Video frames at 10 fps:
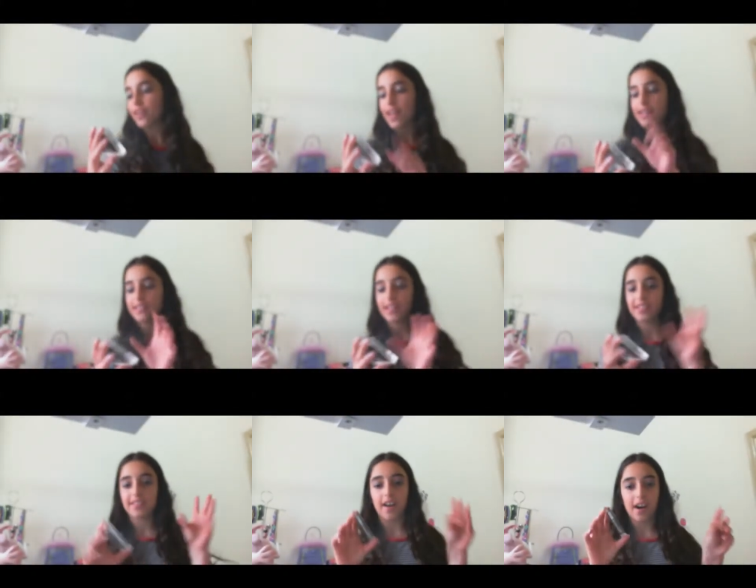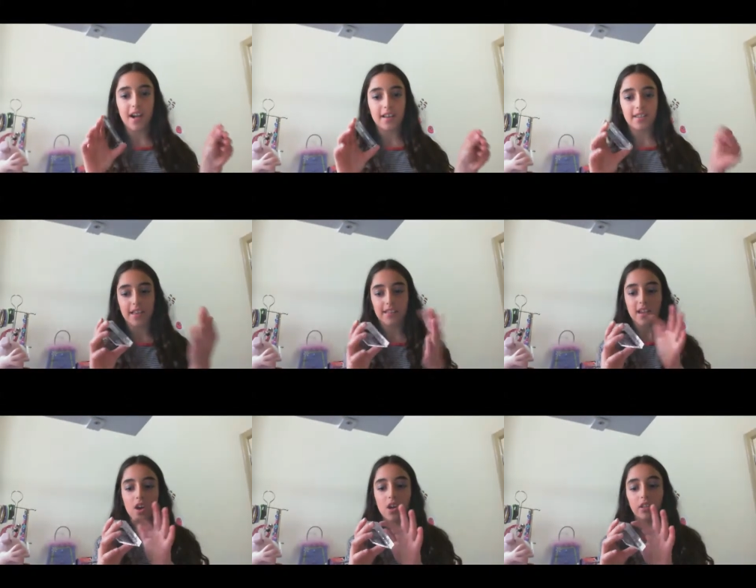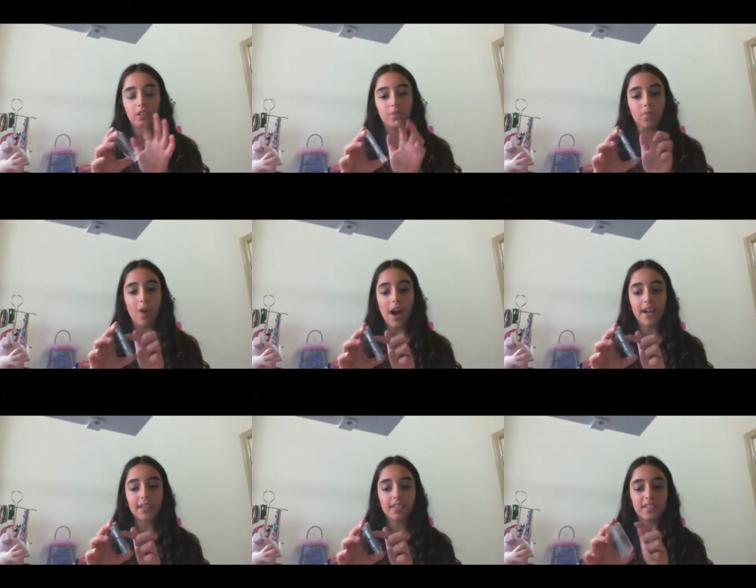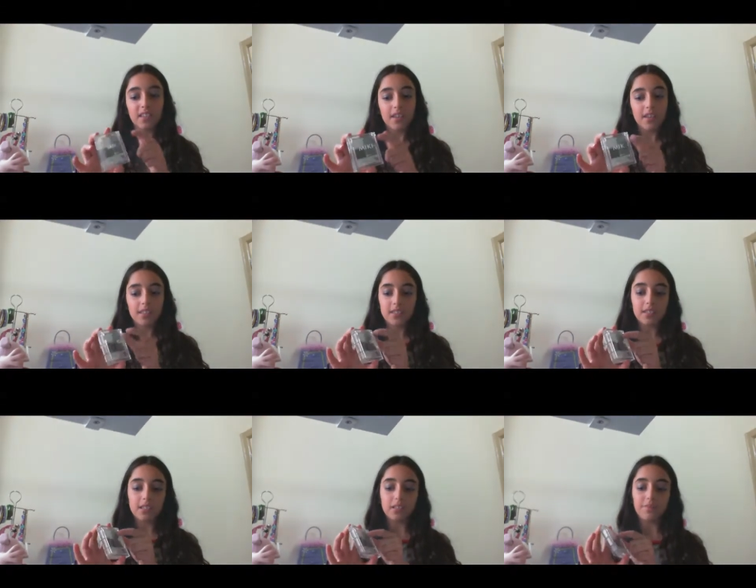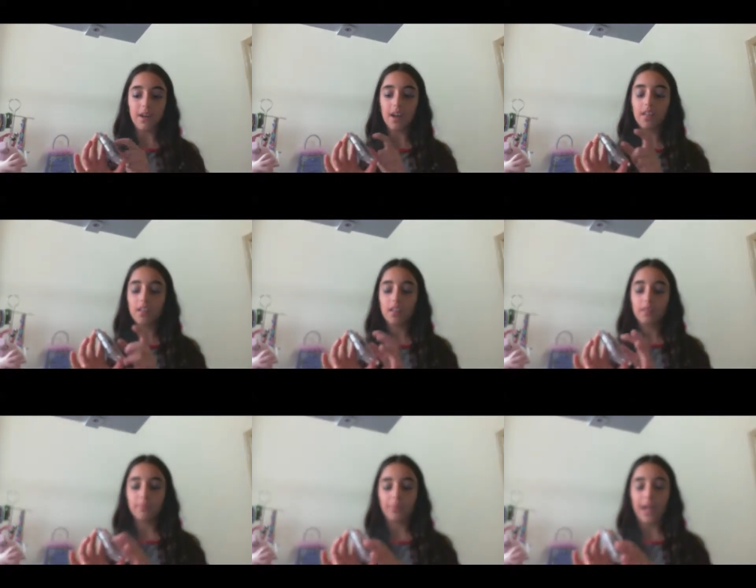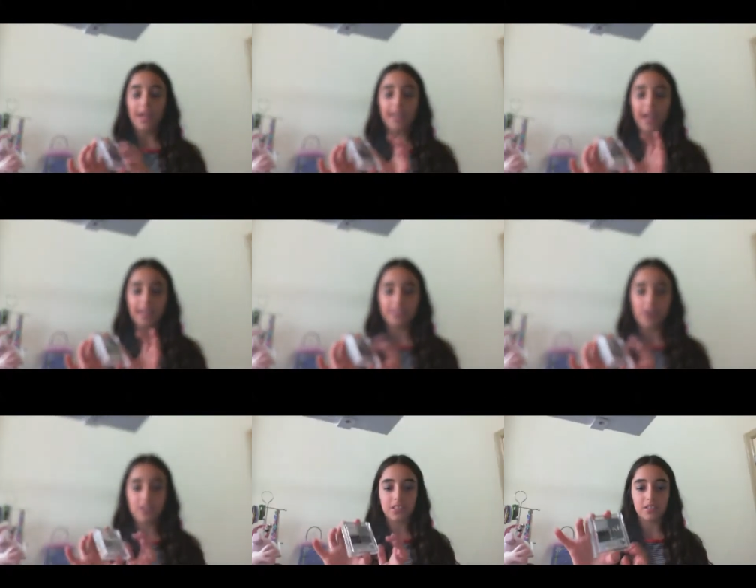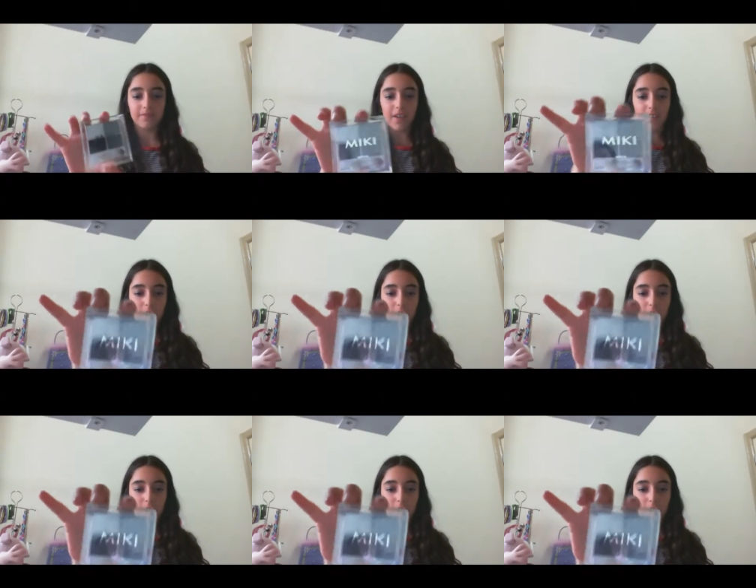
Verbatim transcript: It has like dark colors. has white, silver, black, and dark silver.